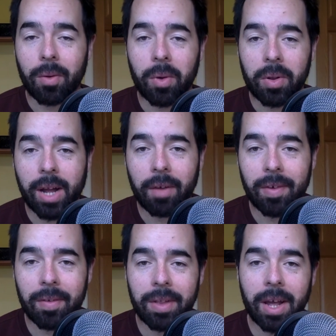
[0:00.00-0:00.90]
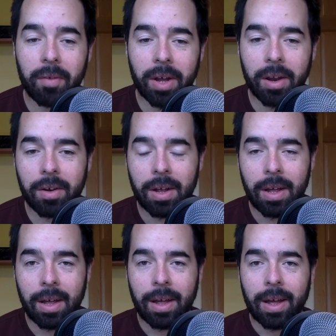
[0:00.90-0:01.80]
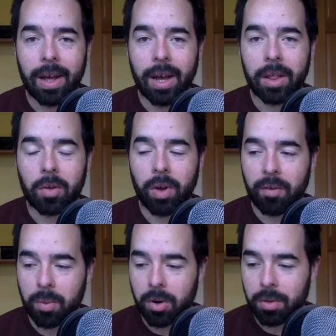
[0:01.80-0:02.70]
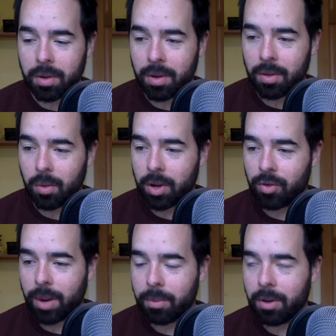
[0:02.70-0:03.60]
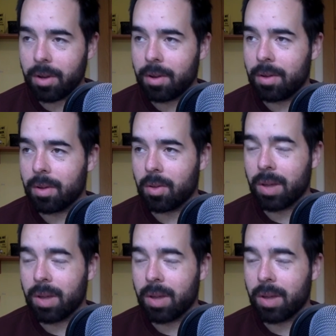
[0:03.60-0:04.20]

how I navigate it. As a creative person, don't get trapped in it, because